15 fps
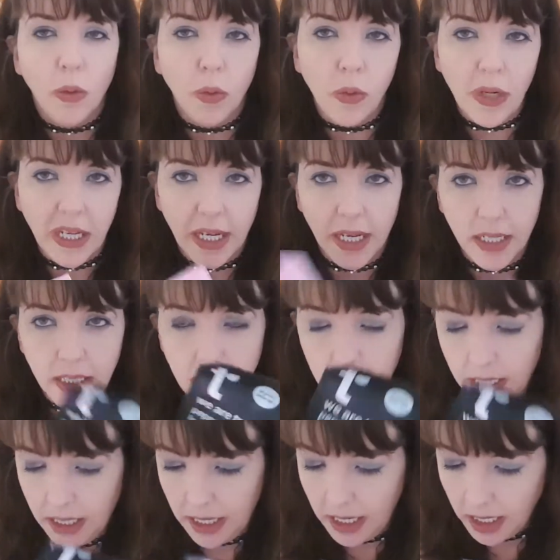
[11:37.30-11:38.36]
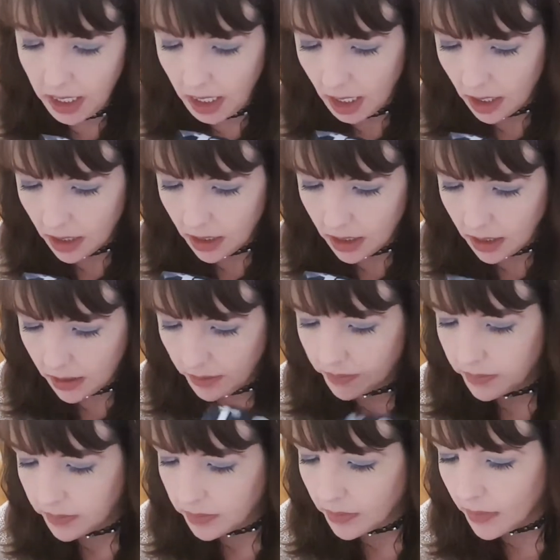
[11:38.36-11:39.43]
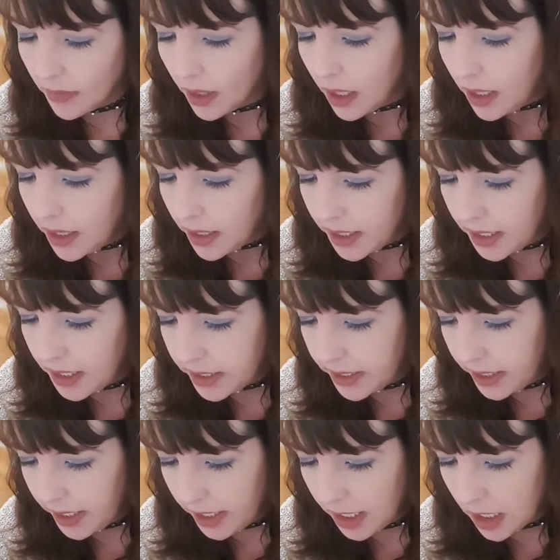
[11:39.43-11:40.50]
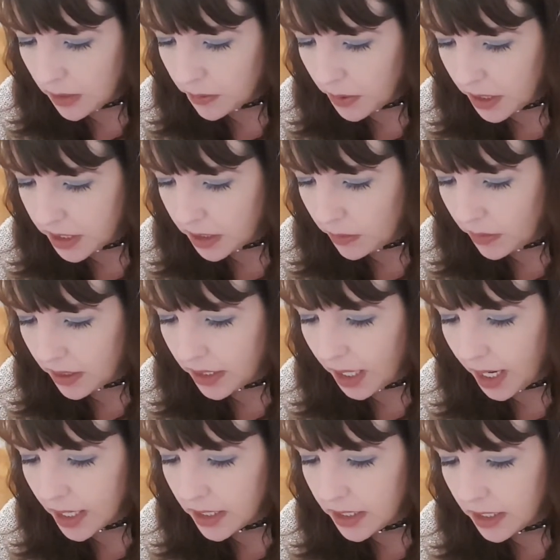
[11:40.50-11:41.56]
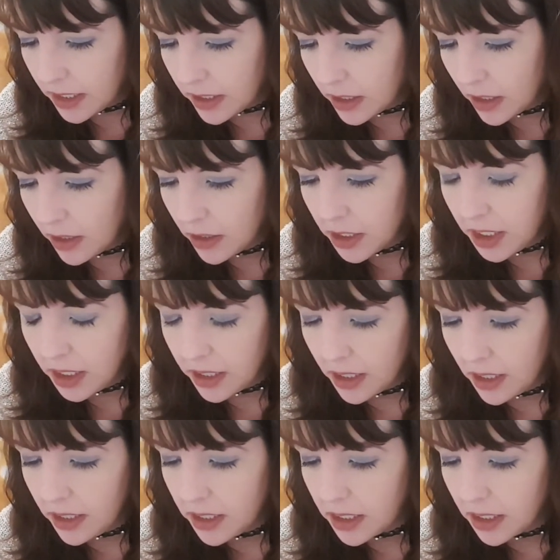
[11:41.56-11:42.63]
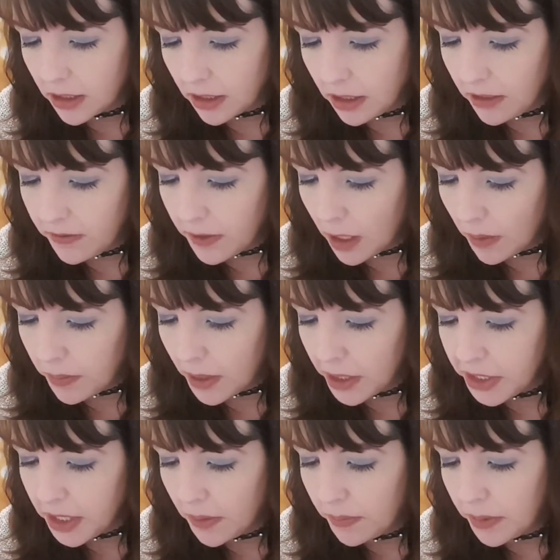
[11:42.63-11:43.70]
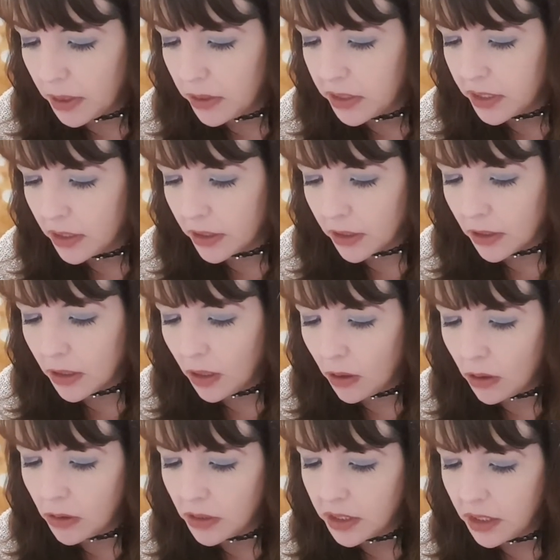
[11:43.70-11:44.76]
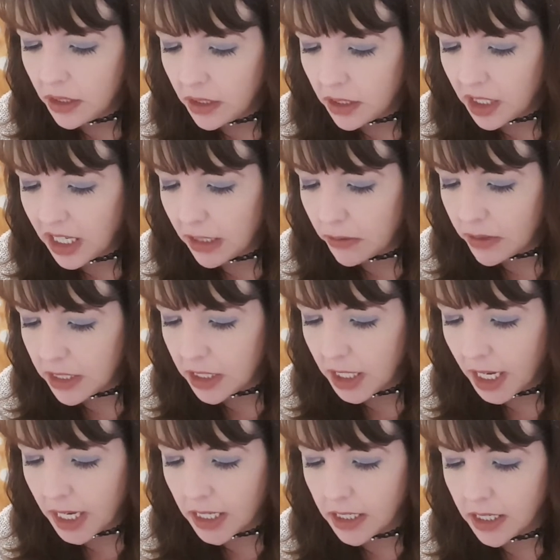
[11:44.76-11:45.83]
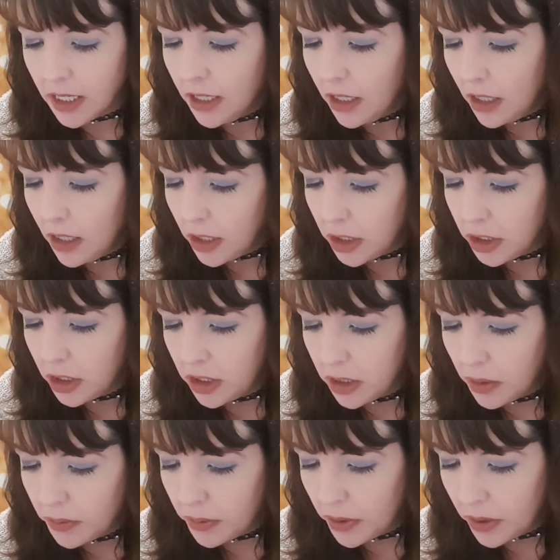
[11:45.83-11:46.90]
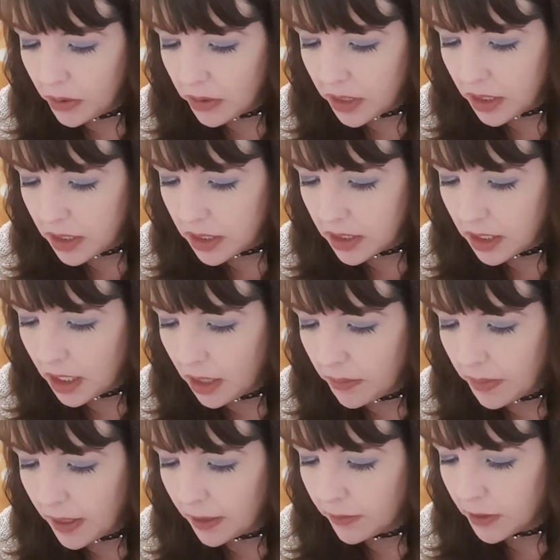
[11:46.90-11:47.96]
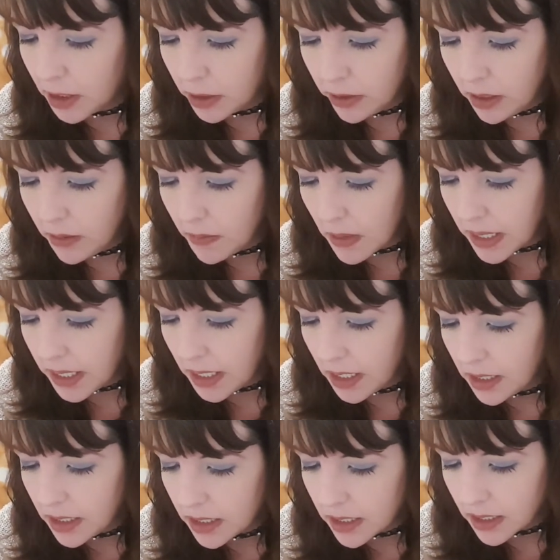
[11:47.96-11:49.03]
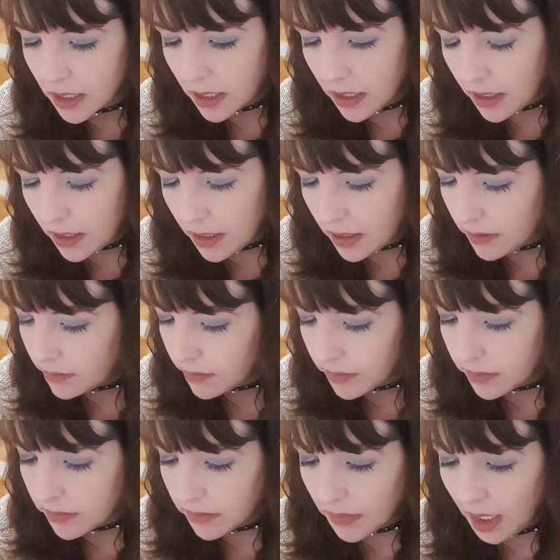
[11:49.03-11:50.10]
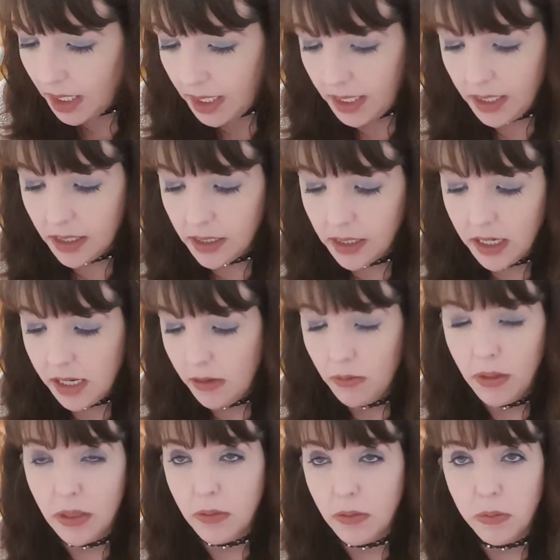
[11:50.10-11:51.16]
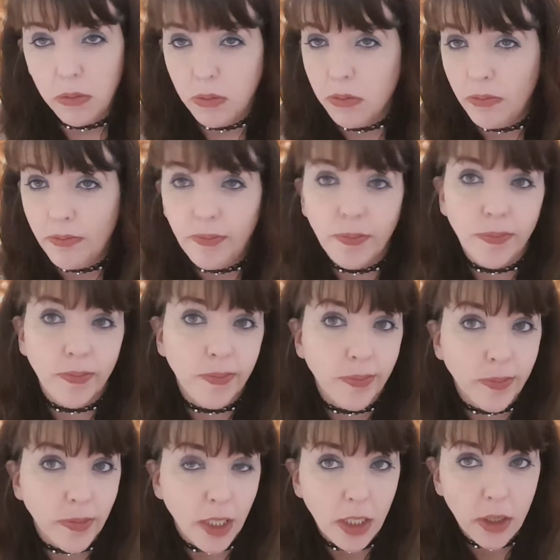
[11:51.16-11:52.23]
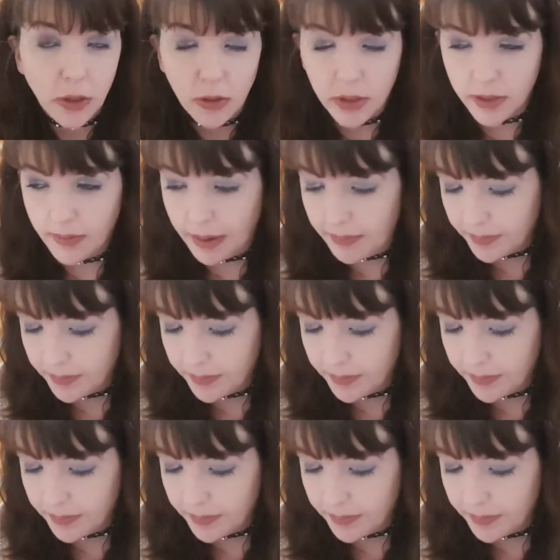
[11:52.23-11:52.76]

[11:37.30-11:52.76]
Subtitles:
Weir tea. This tea is bursting with antioxidants to give your body a boost on a cold, dreary days. Just to brew this tea bag for 3 minutes and it will do some.